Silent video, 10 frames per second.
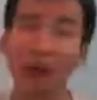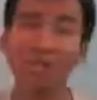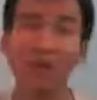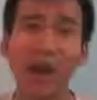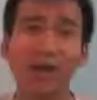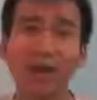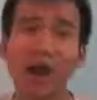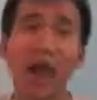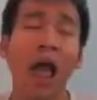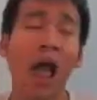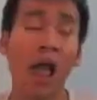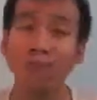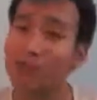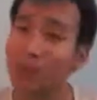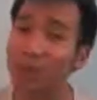that's whatever.
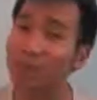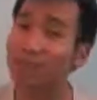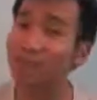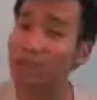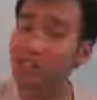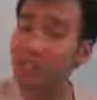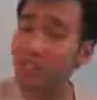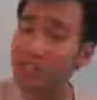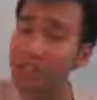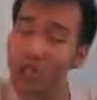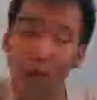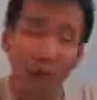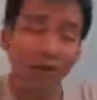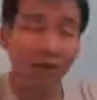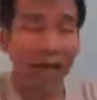I'm done with my first semester
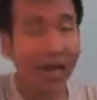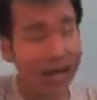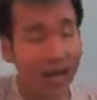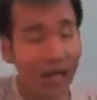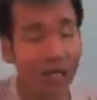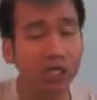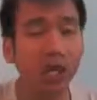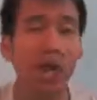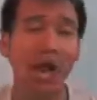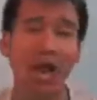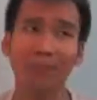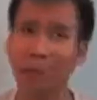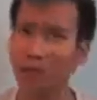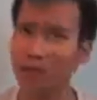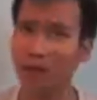of college. I
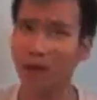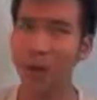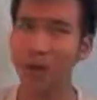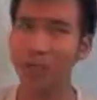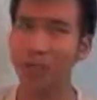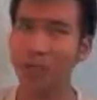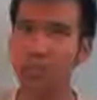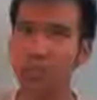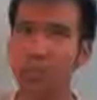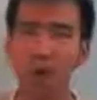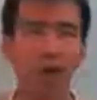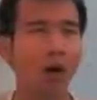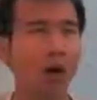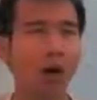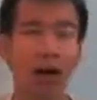passed all my courses.
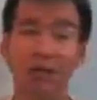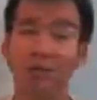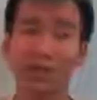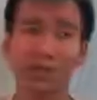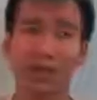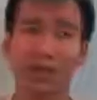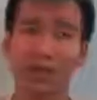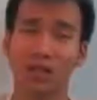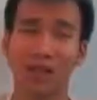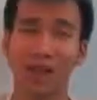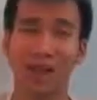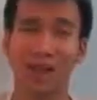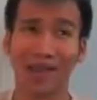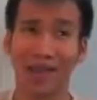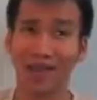I don't necessarily think I
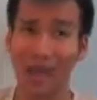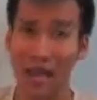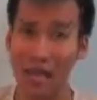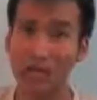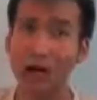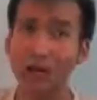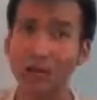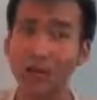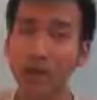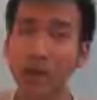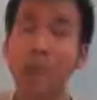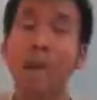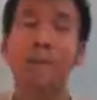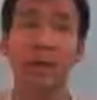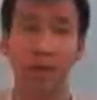got like an A in all of them,
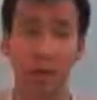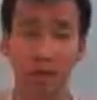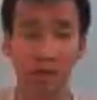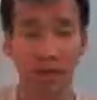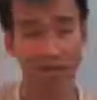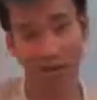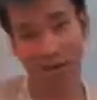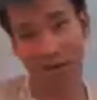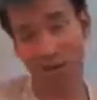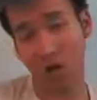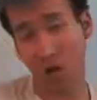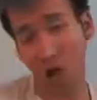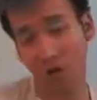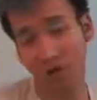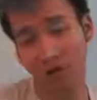but I know that I did pass
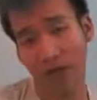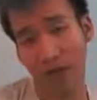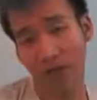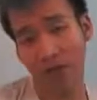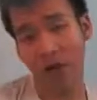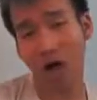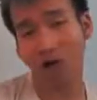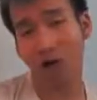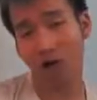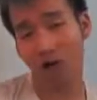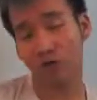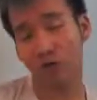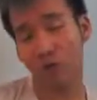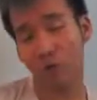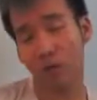all of them, so I'm free
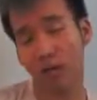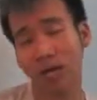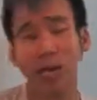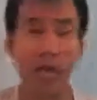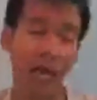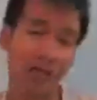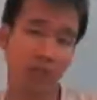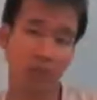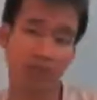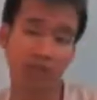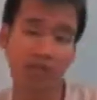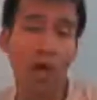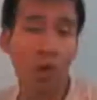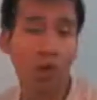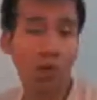for the week. It's Christmas
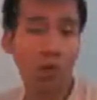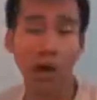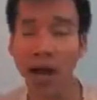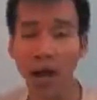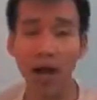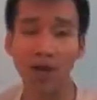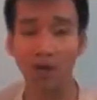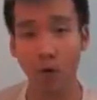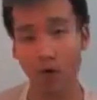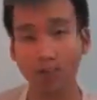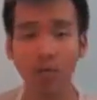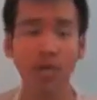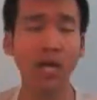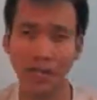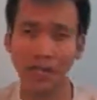break for
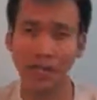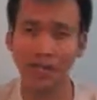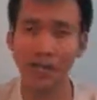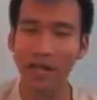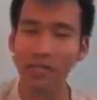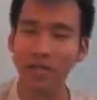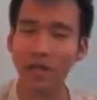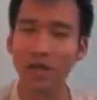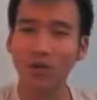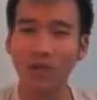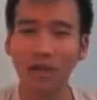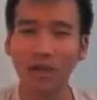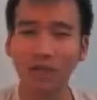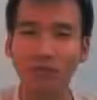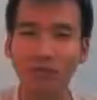me. I said in the last video
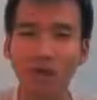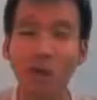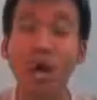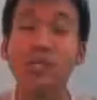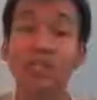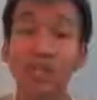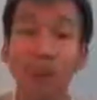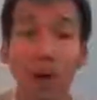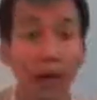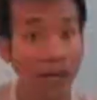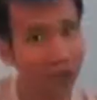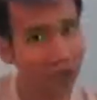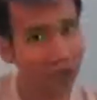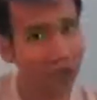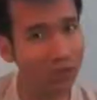that if you spot an
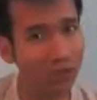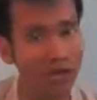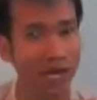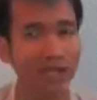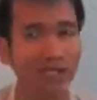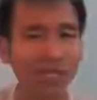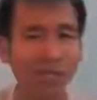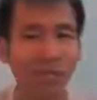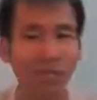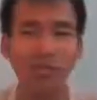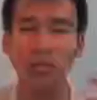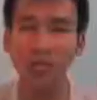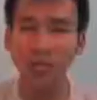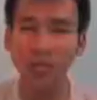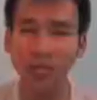electric tea and sent me a picture
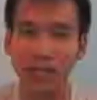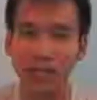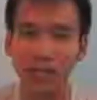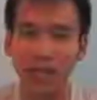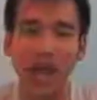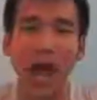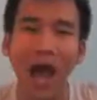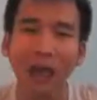with you in the electric tea,